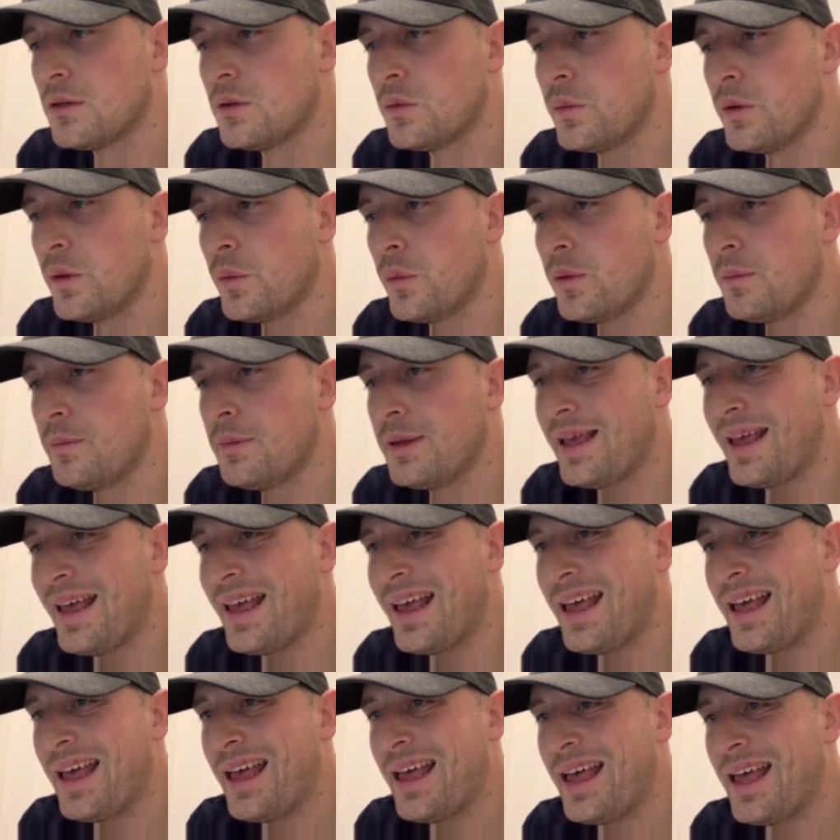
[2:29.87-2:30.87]
We will be
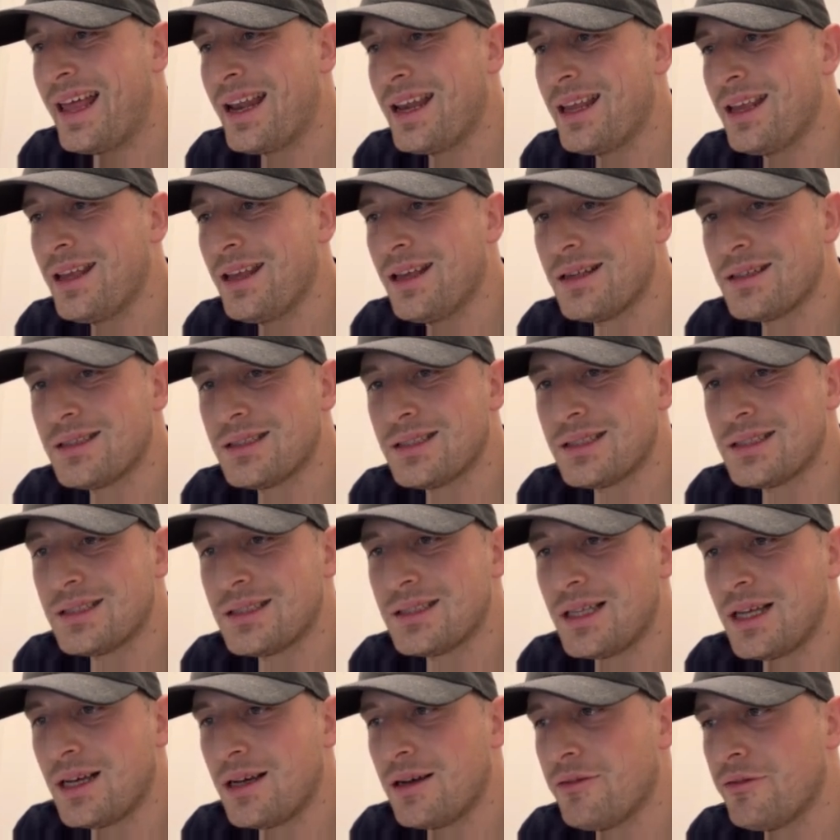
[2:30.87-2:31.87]
adding
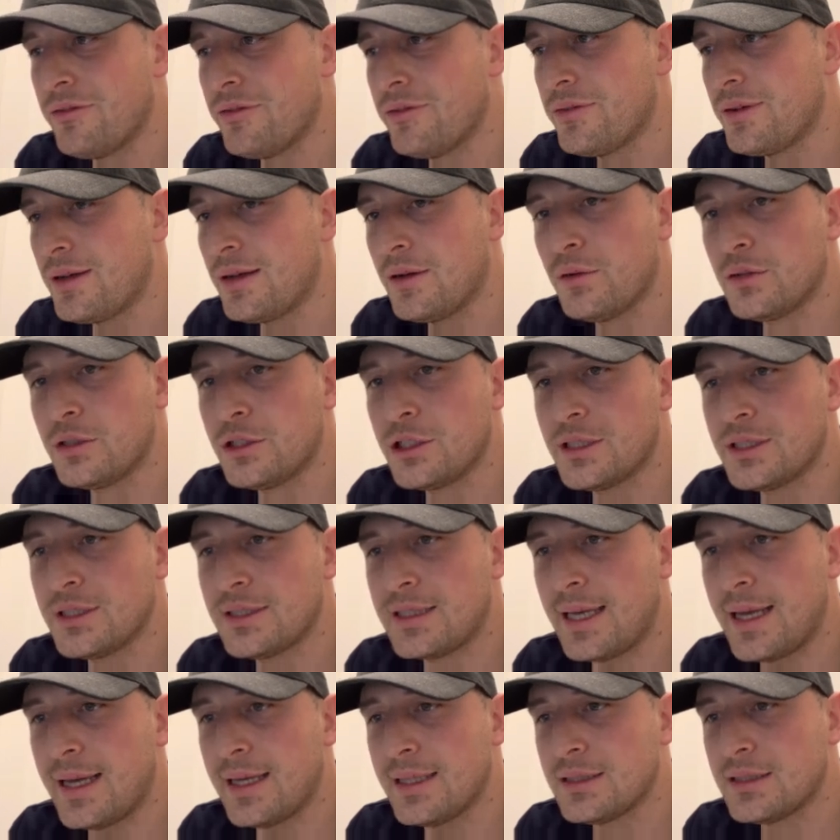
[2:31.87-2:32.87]
stuff. I will
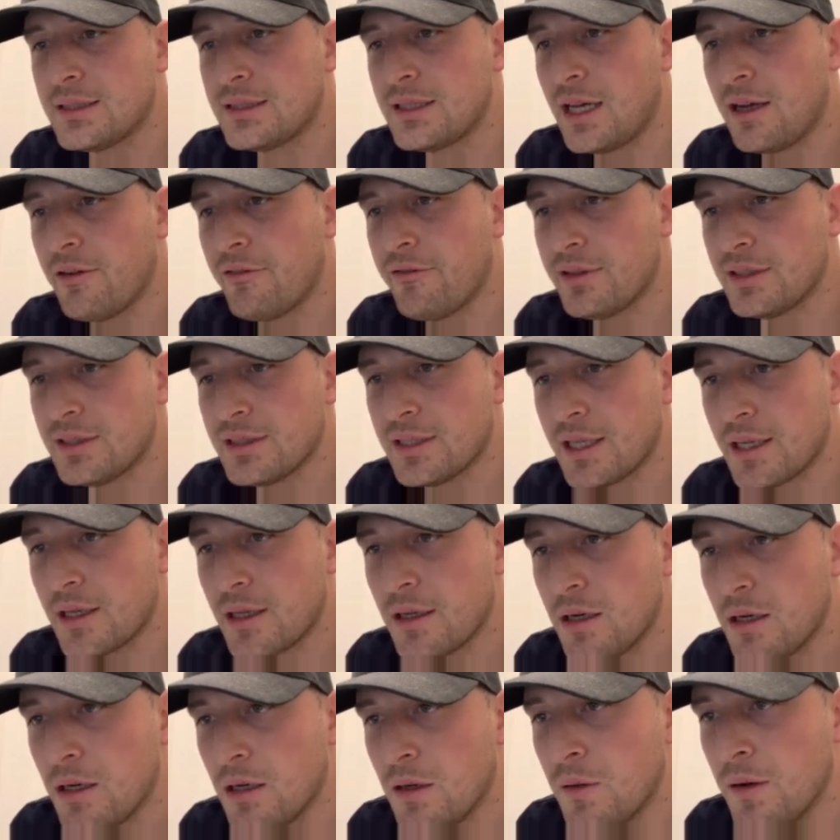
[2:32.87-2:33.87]
just add stuff as I
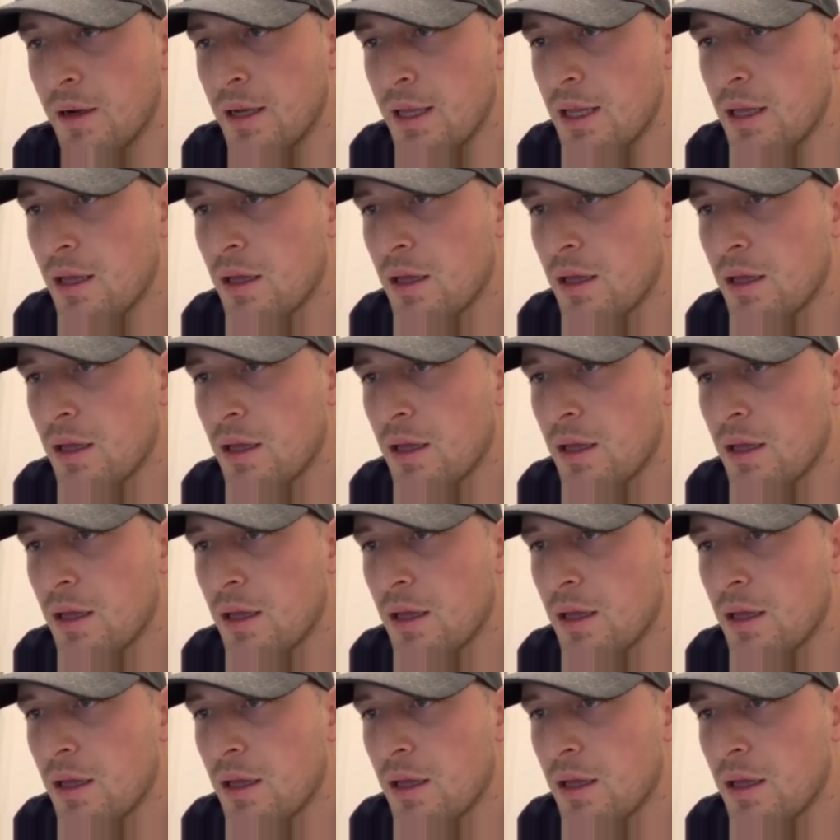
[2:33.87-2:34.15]
go.